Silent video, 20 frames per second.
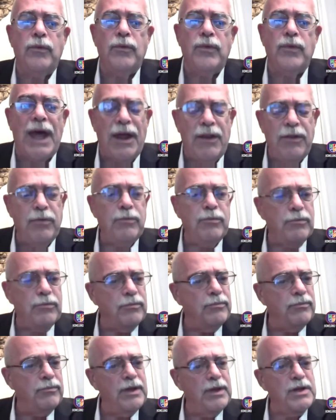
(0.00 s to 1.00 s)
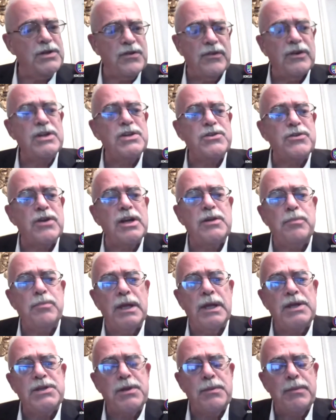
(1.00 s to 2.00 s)
that is a very strange
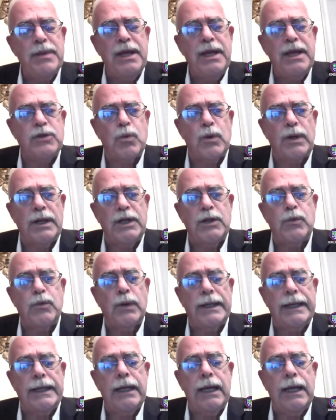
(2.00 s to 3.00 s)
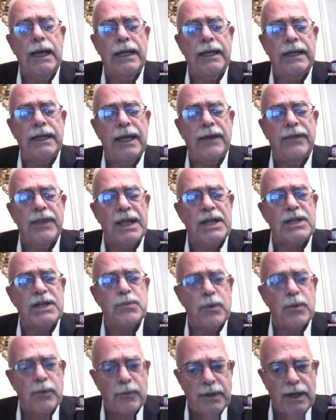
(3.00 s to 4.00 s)
place to be in 2020, and yet
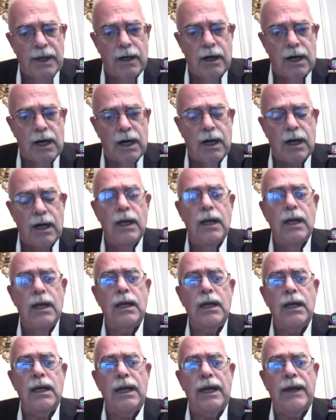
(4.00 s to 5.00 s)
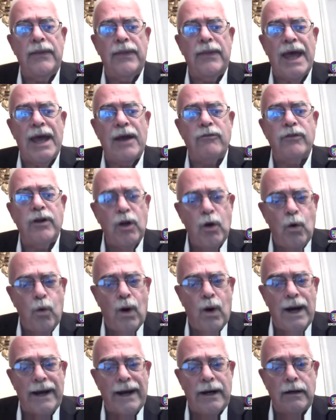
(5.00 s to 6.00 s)
that's where we are. And that
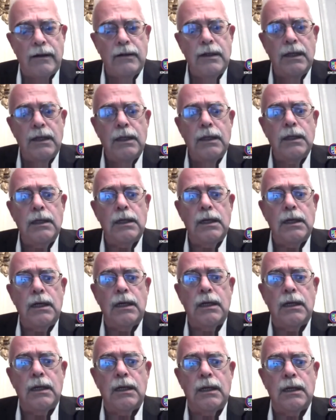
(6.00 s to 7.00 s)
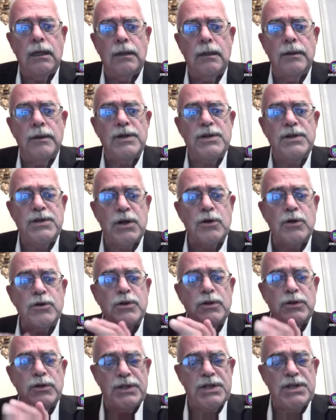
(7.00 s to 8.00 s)
required uh,
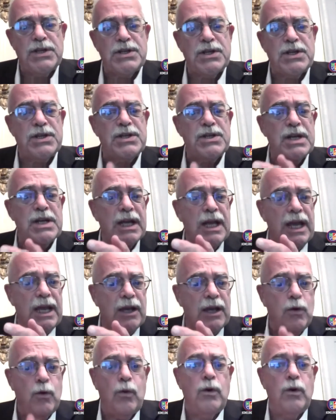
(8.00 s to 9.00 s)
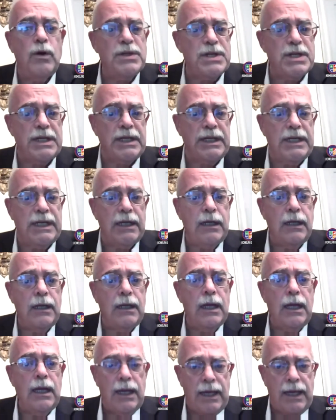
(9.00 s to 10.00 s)
social distancing and quarantining
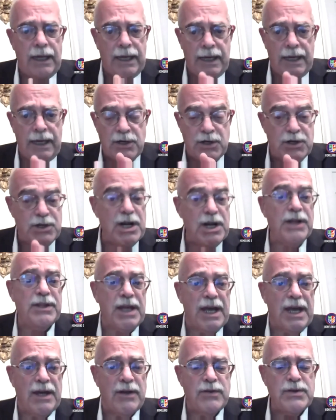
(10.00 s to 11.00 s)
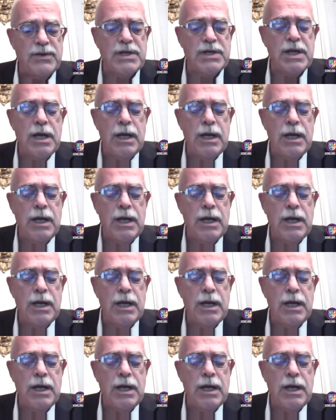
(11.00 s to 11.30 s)
and shutdowns